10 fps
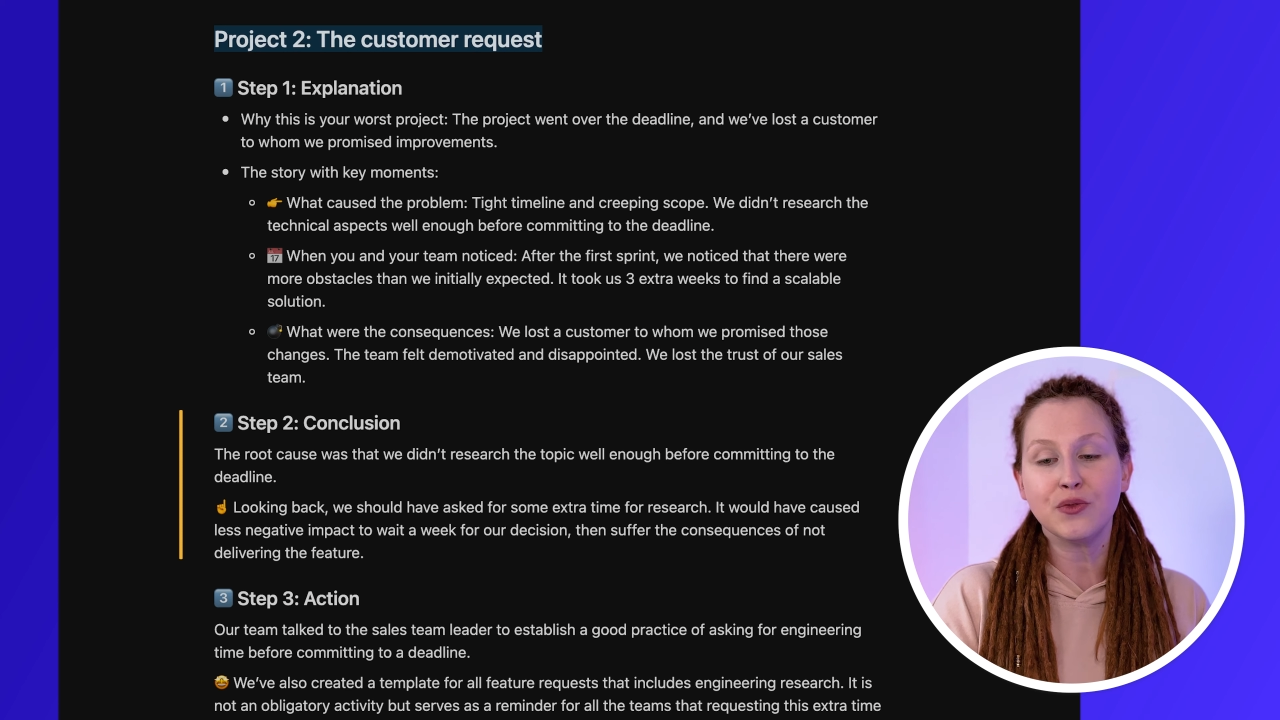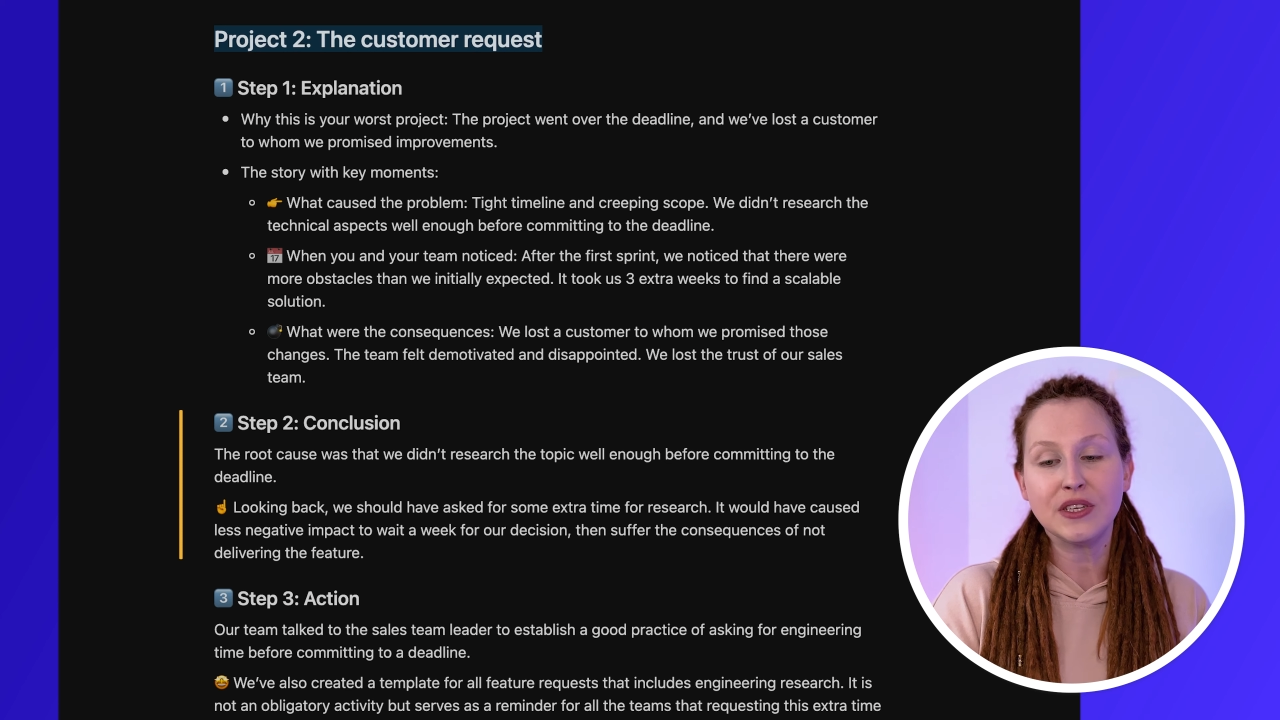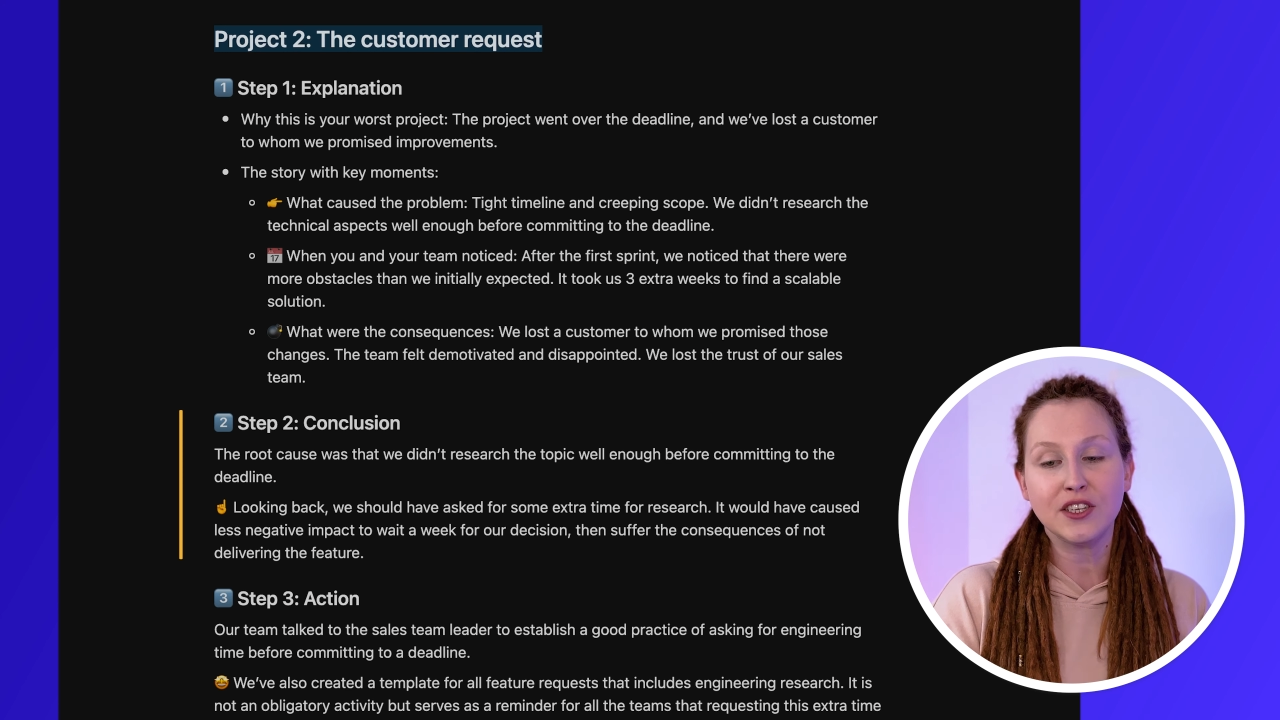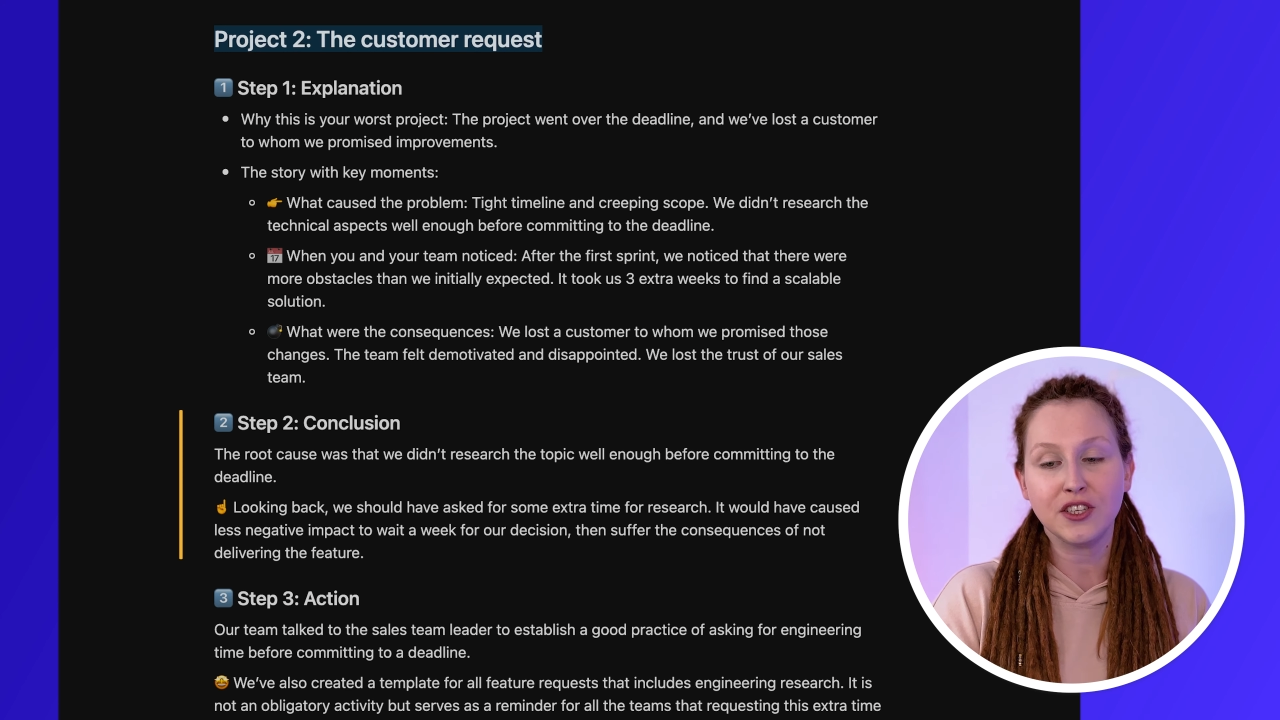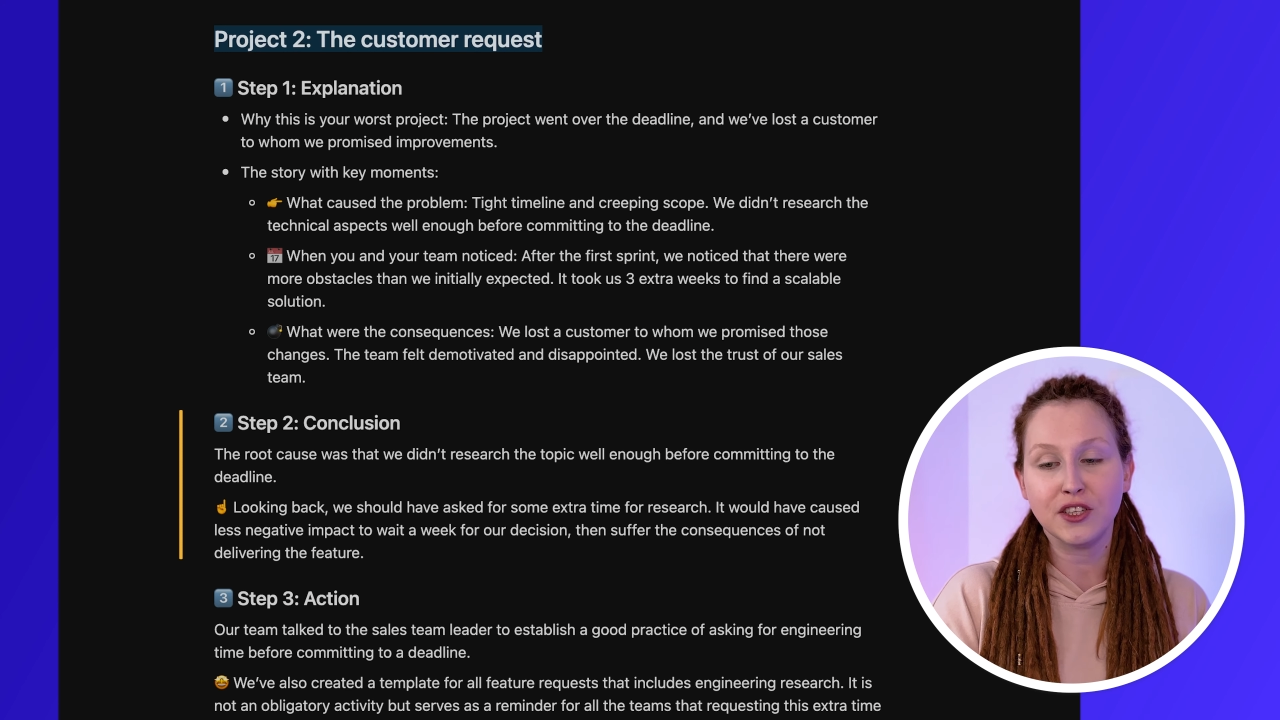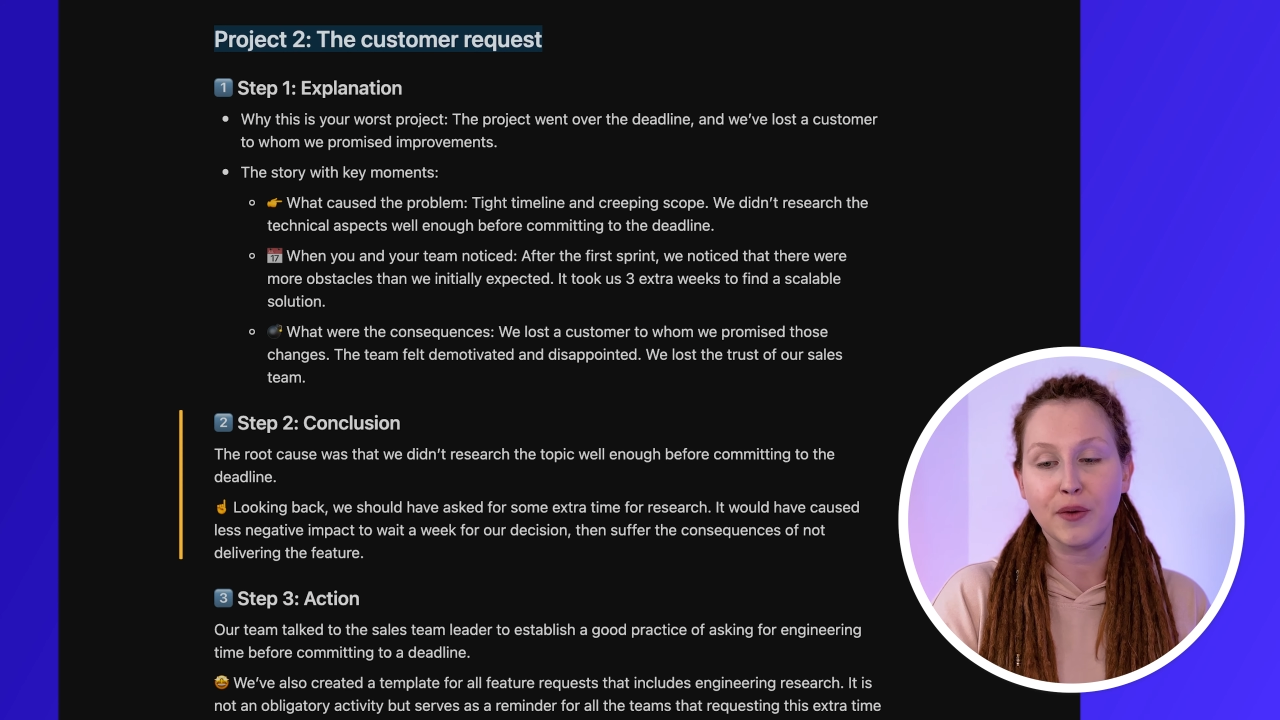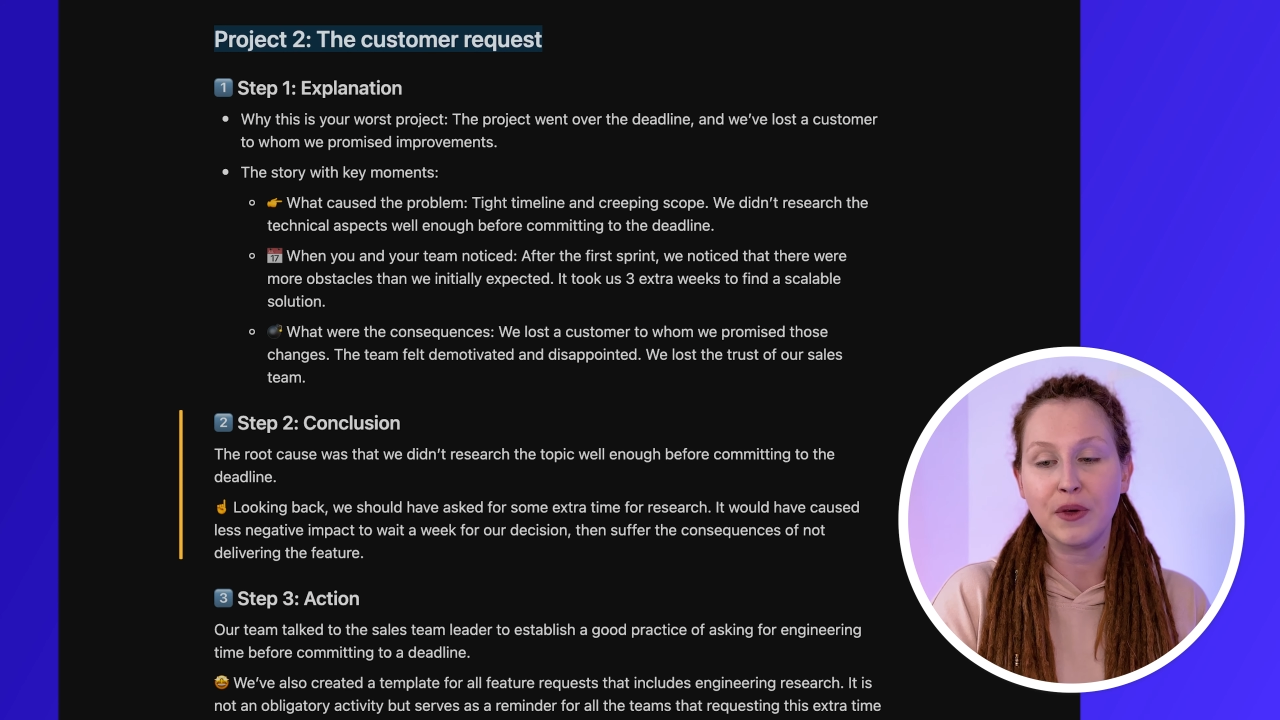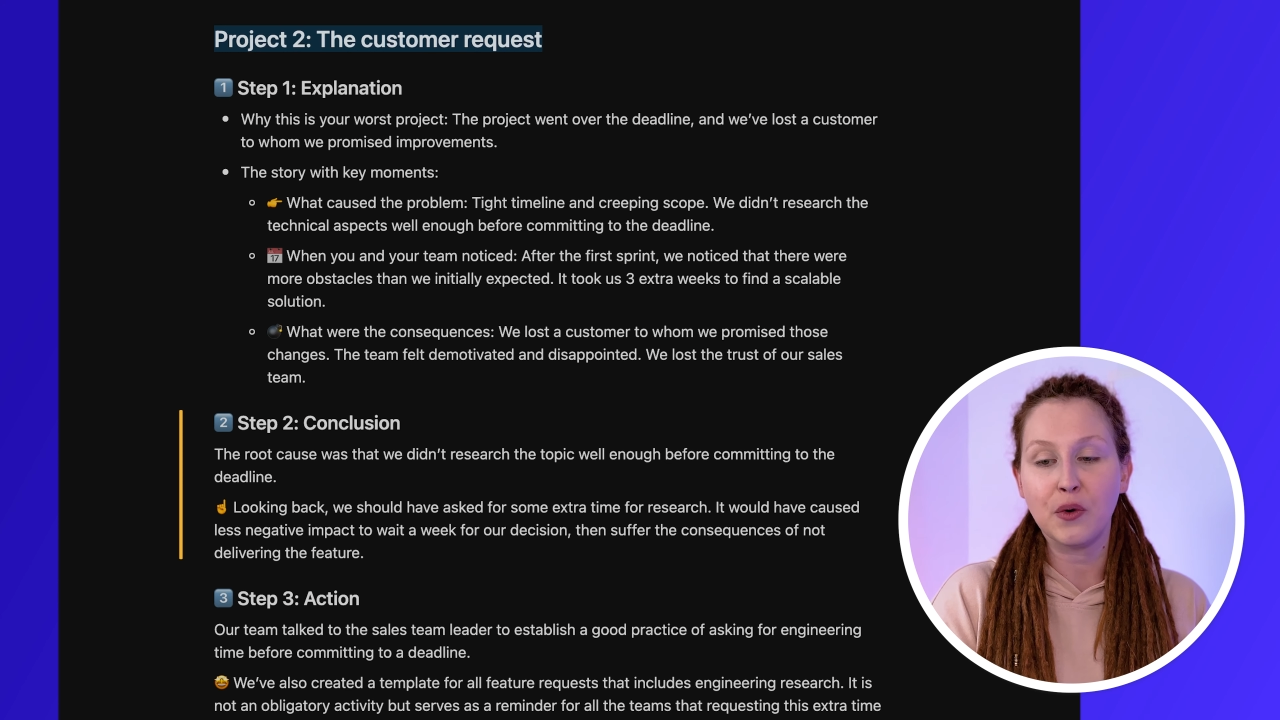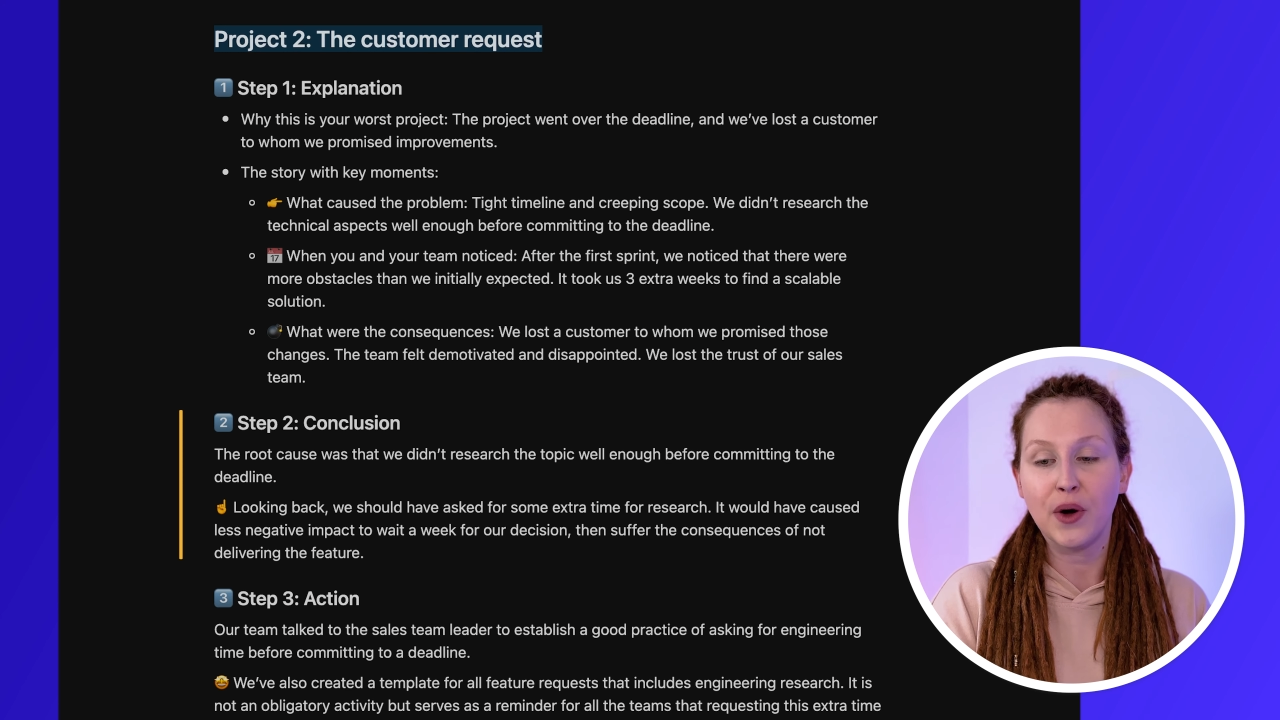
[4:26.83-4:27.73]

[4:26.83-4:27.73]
research the topic